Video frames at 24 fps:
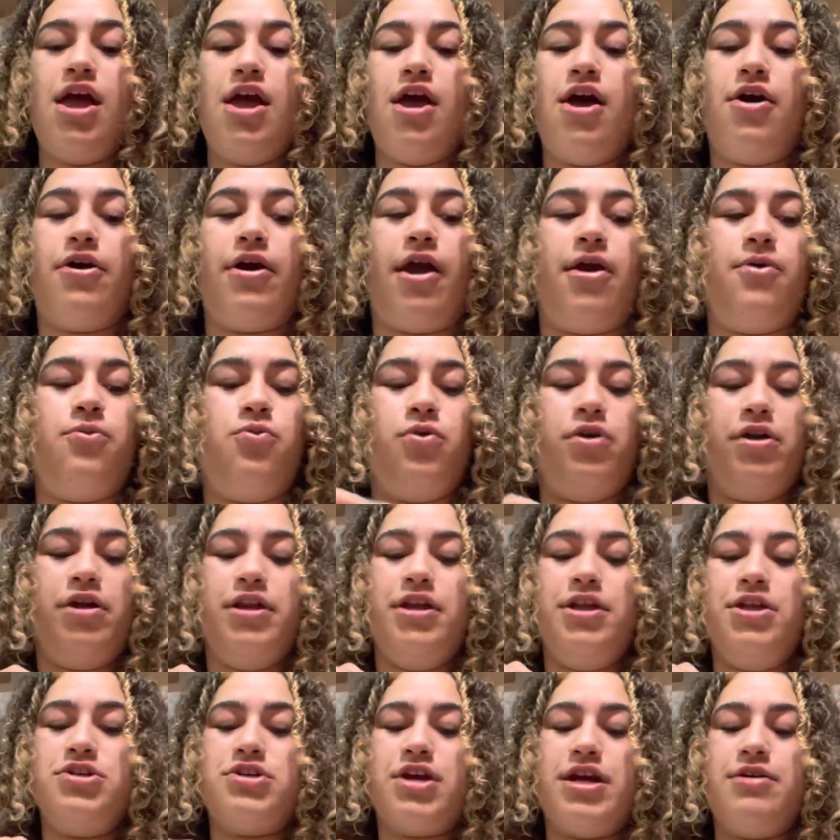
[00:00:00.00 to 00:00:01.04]
Okay, we're
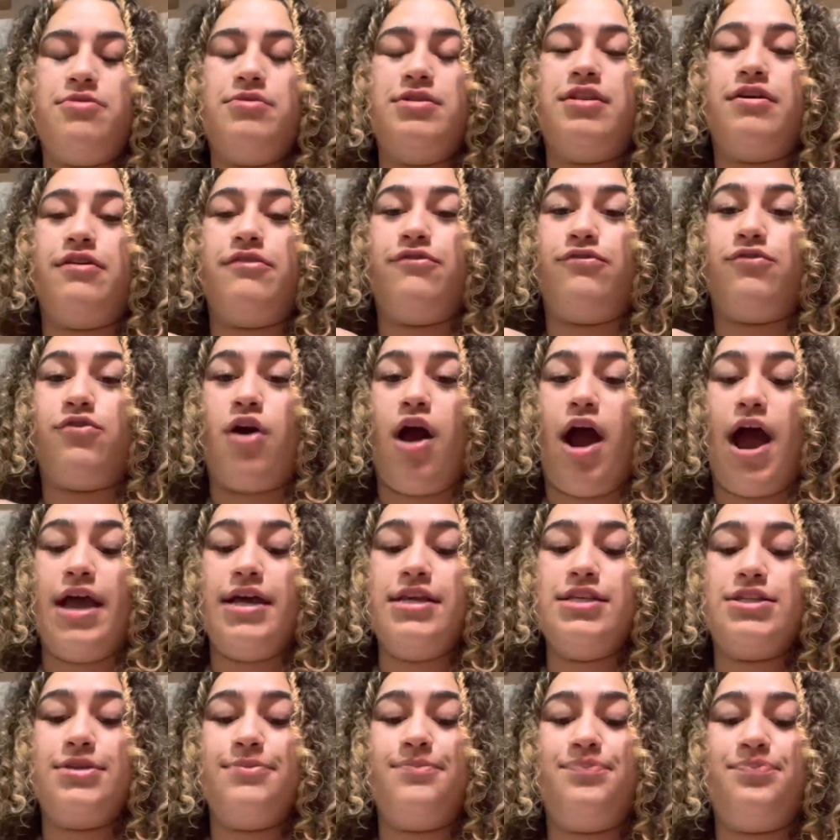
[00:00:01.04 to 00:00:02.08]
gonna try it with the
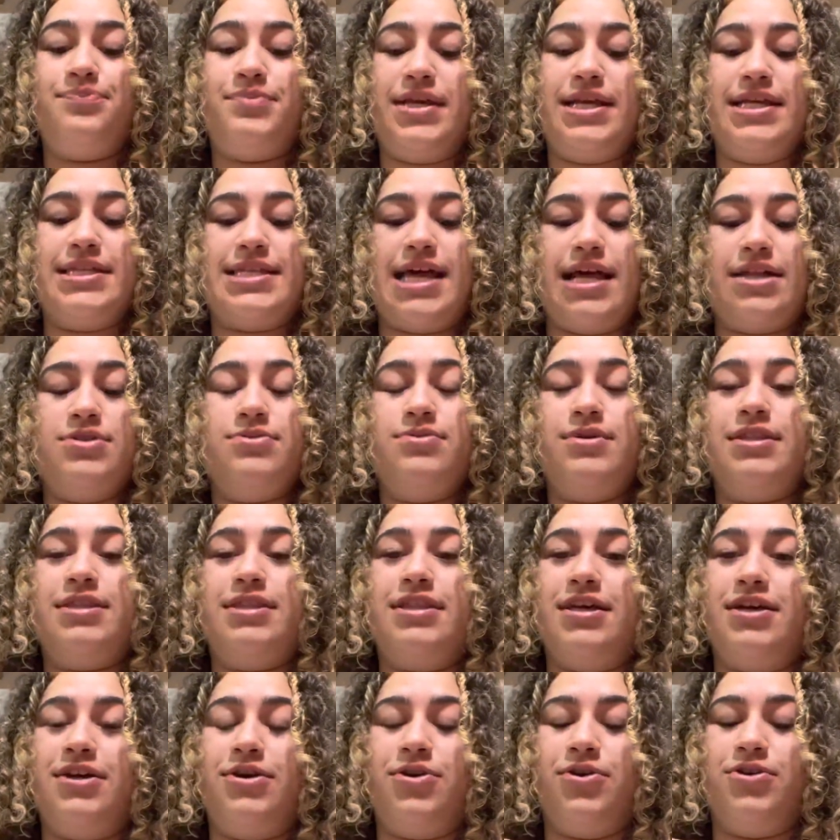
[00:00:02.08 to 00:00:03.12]
fries because that's what
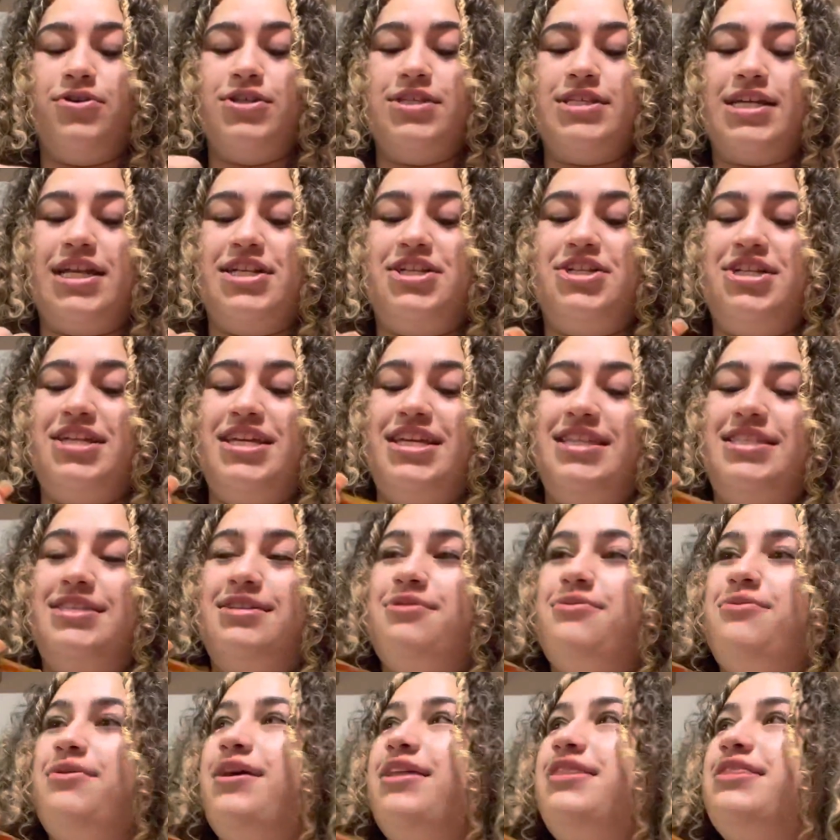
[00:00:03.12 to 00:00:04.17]
the girl said she eats
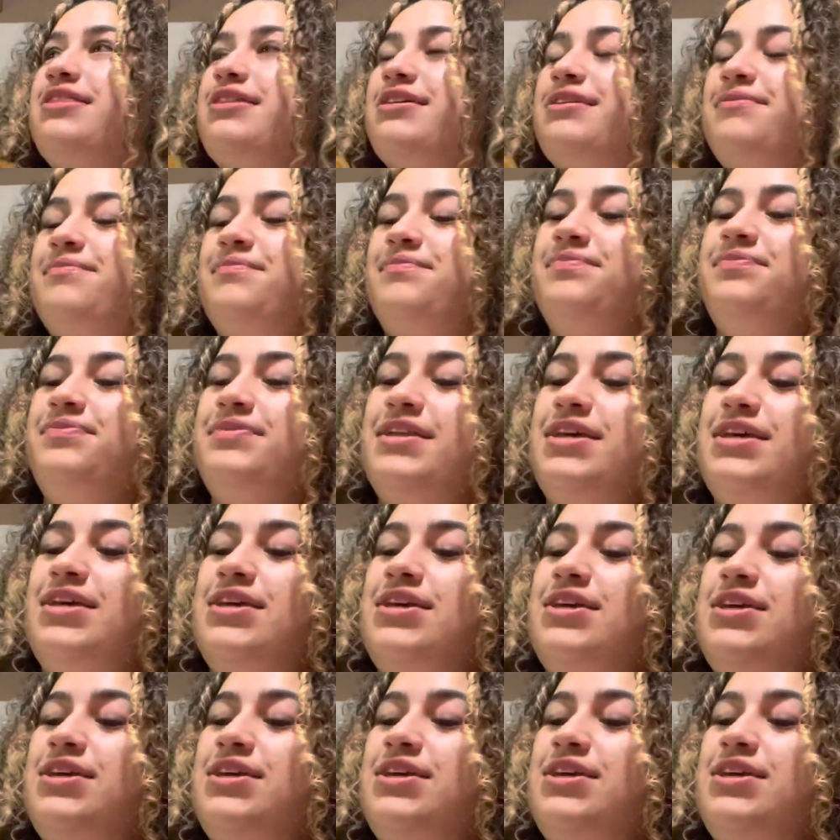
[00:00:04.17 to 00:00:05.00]
it with.